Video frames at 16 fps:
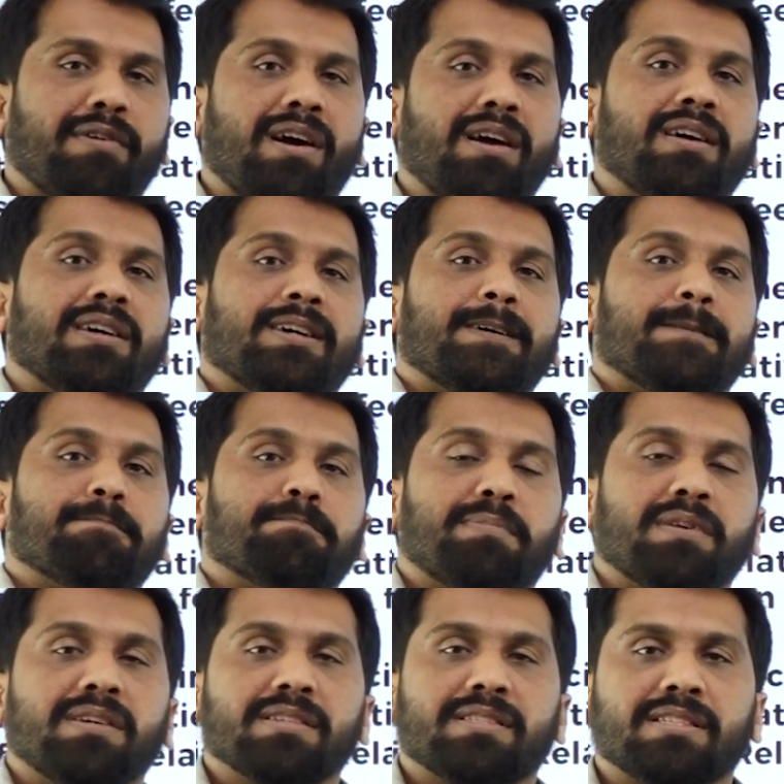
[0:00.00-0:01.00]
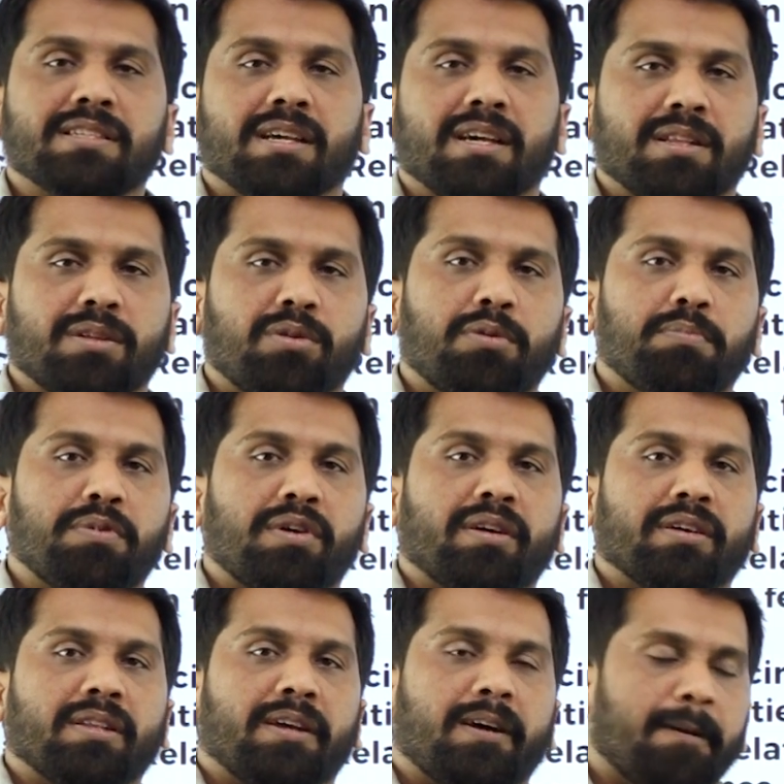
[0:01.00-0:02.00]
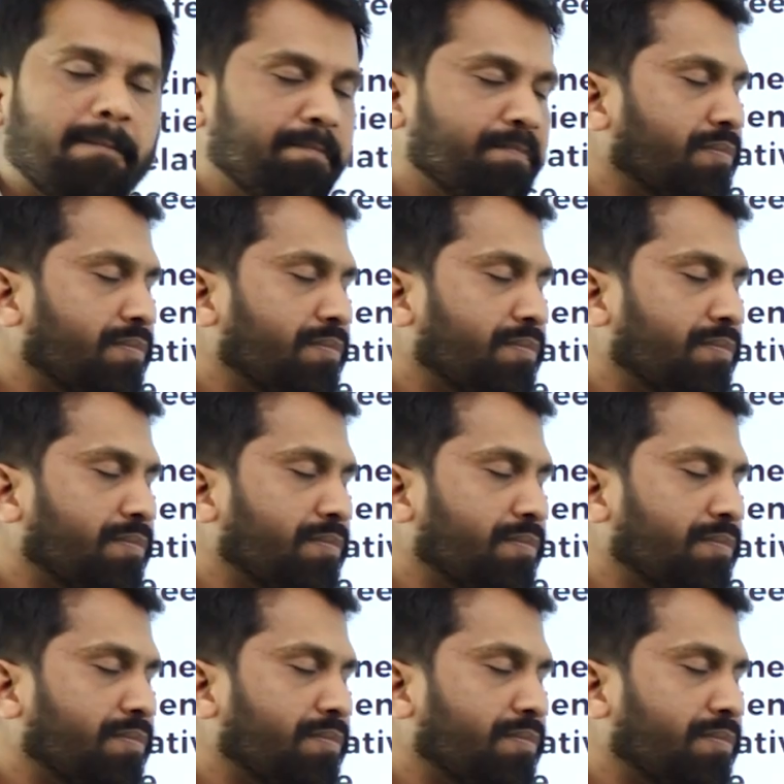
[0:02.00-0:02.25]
for personal. Hope you are clear?